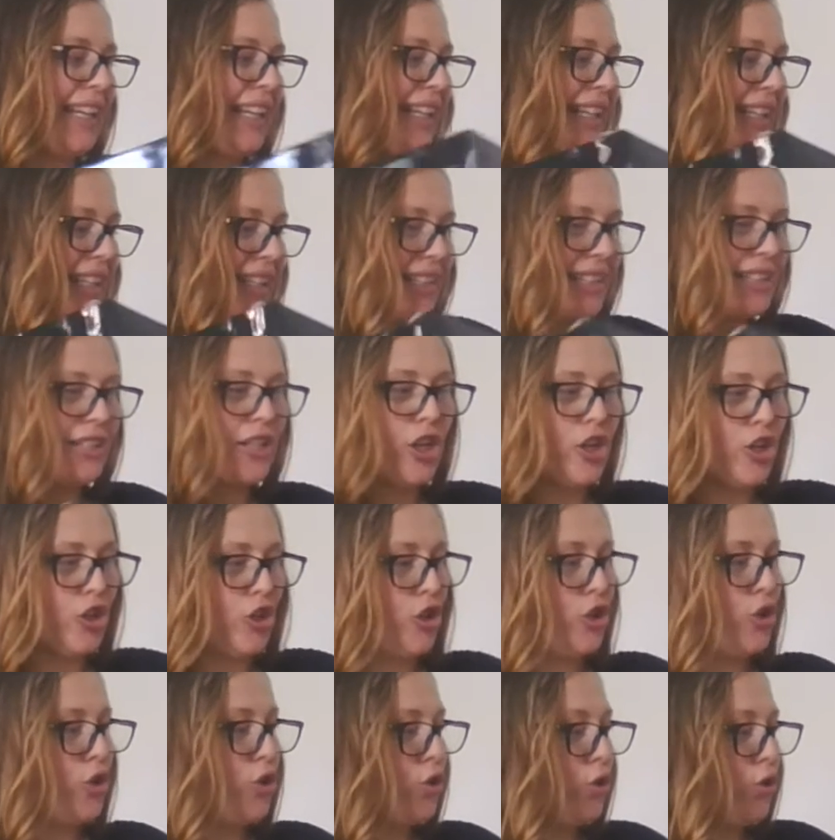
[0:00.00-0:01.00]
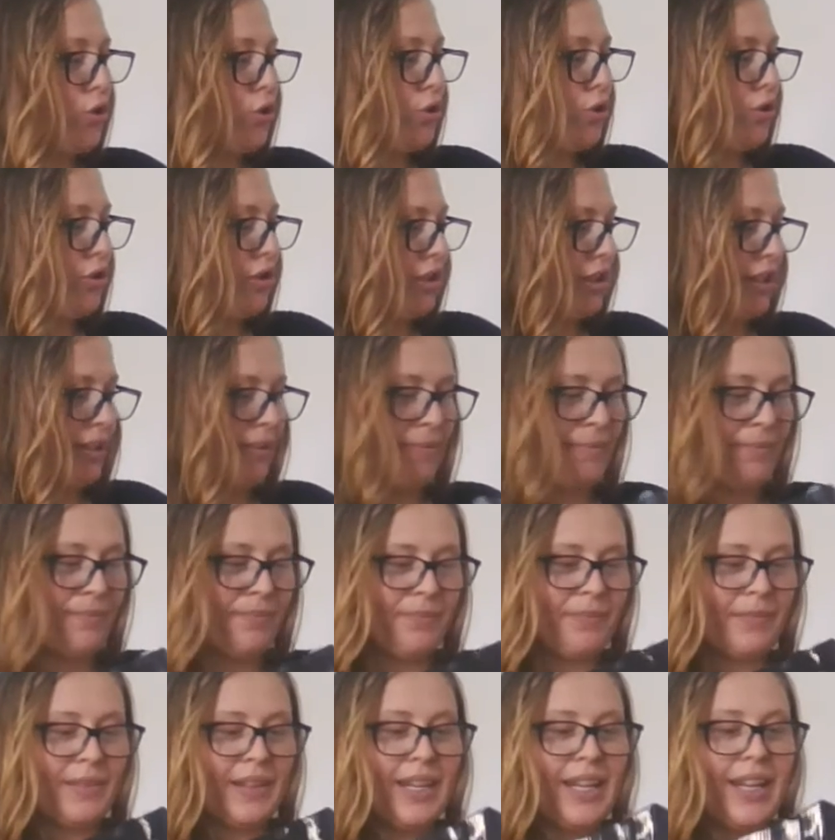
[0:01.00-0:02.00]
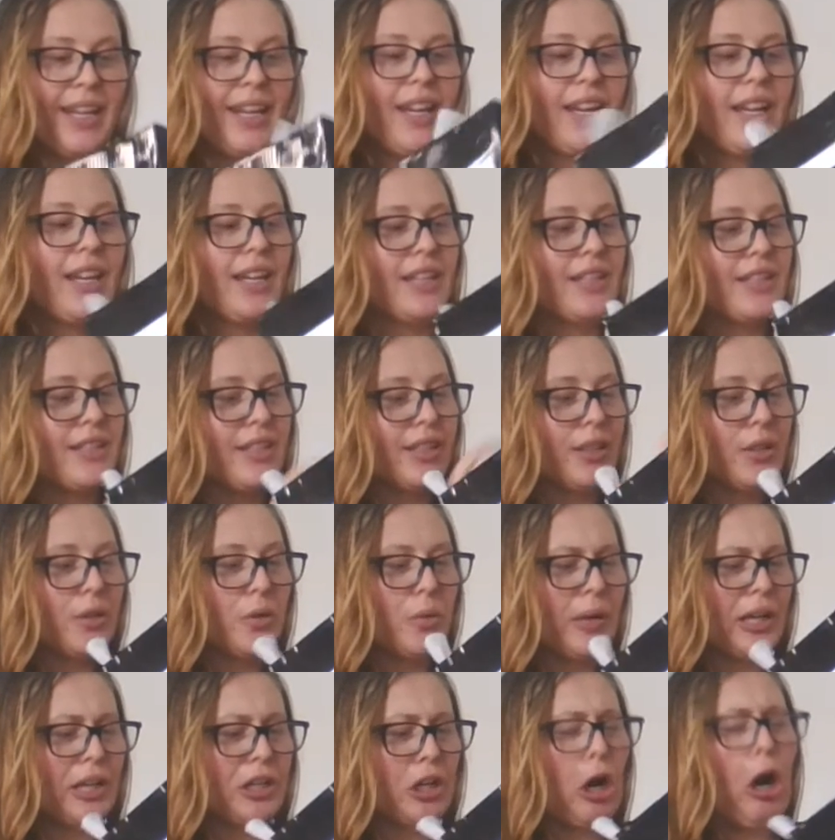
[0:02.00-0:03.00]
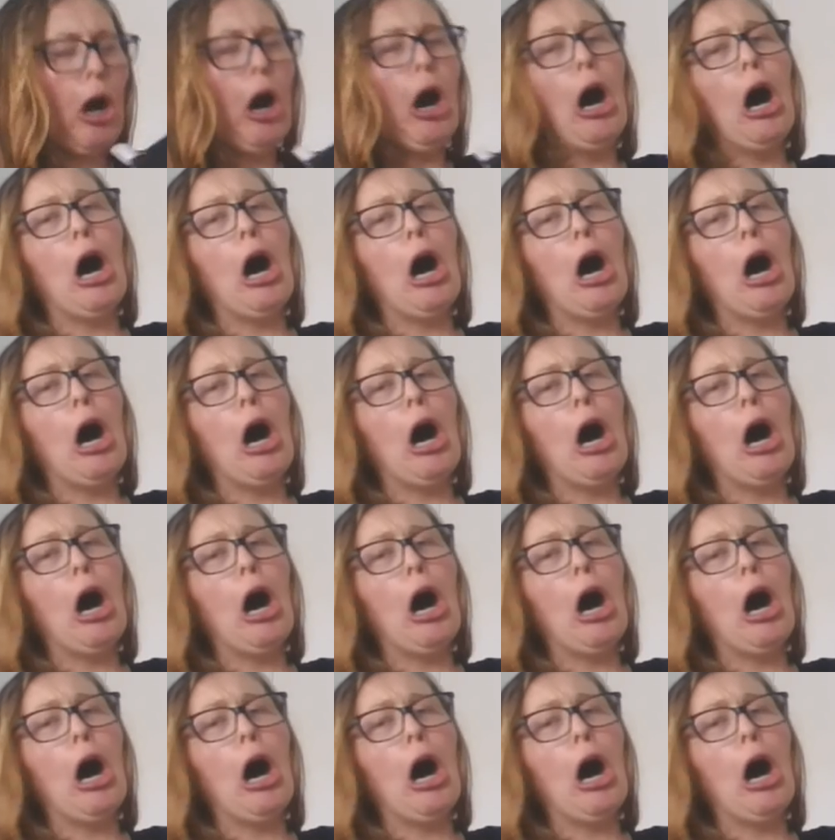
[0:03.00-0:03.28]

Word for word: kitties, shoes. Do you want?